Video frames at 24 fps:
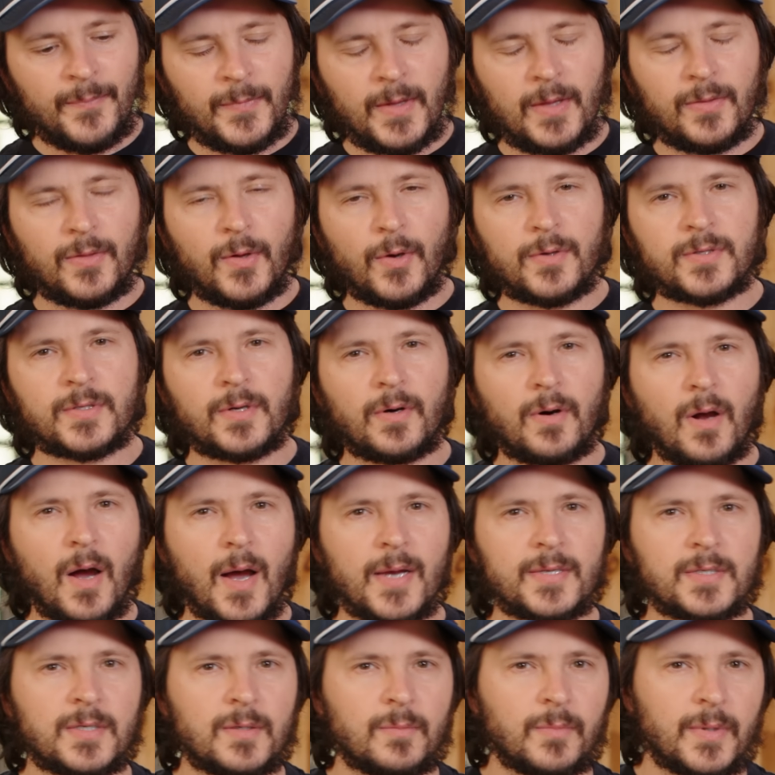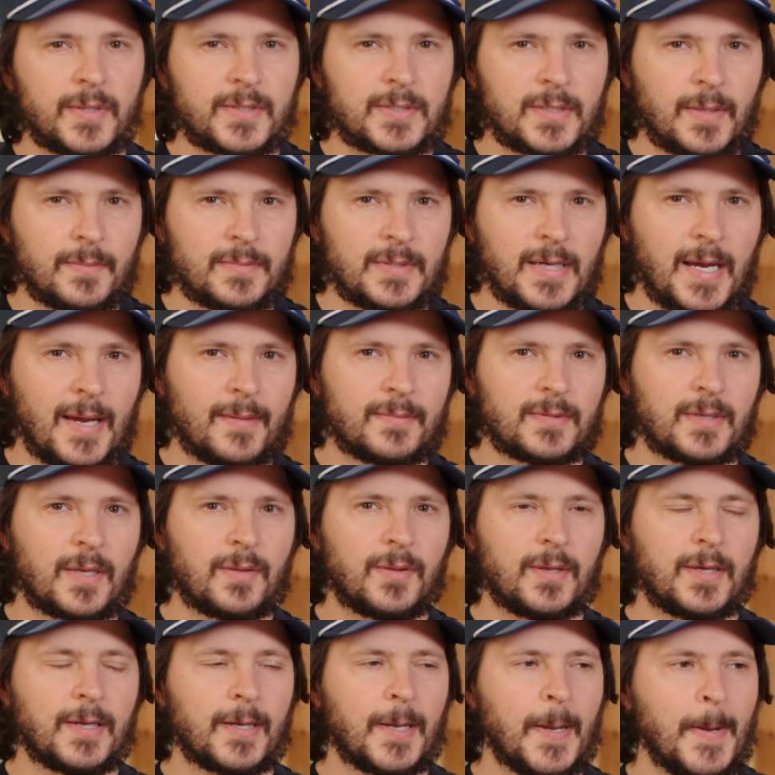And those are awesome, but sometimes I
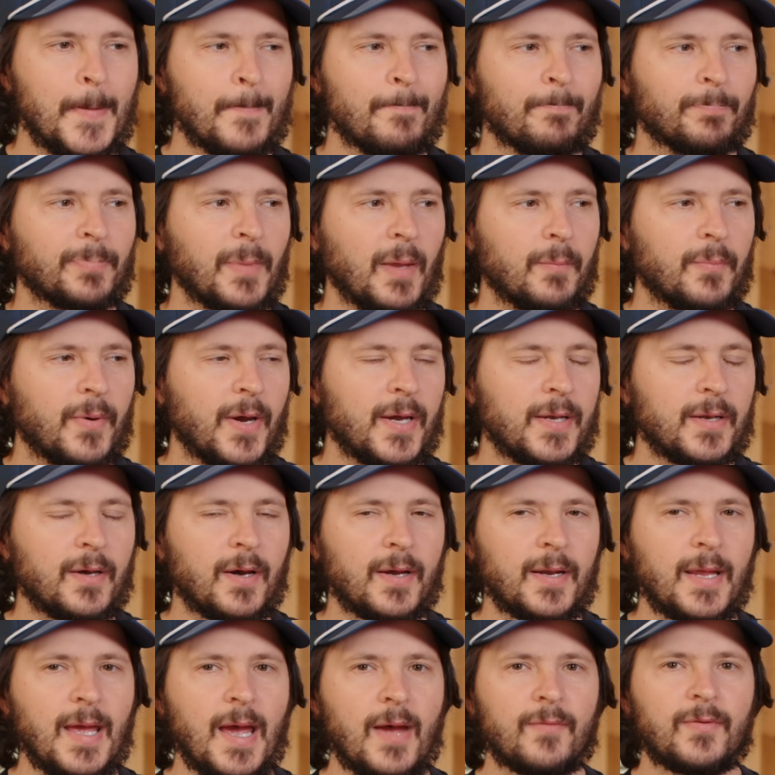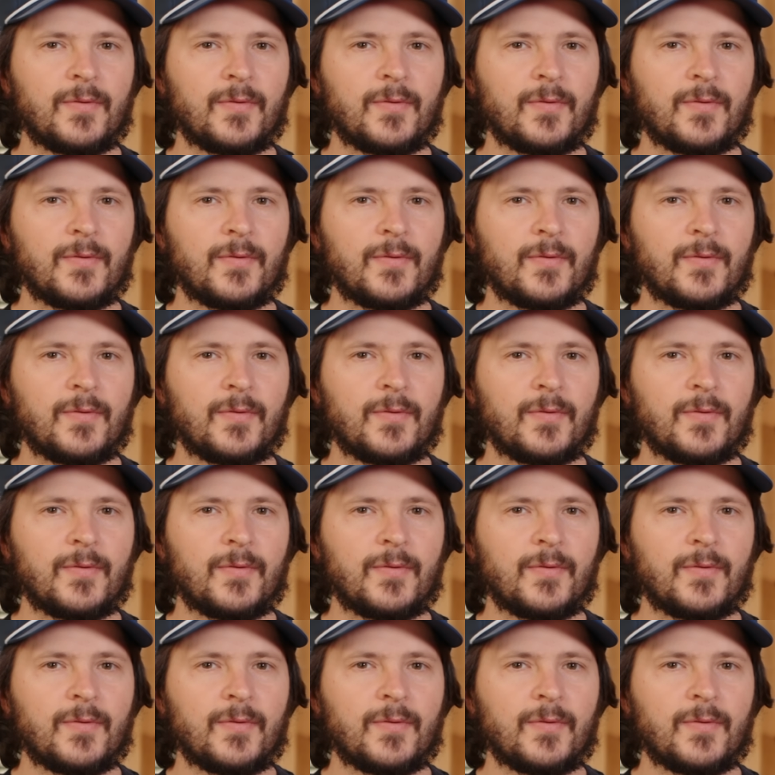think by not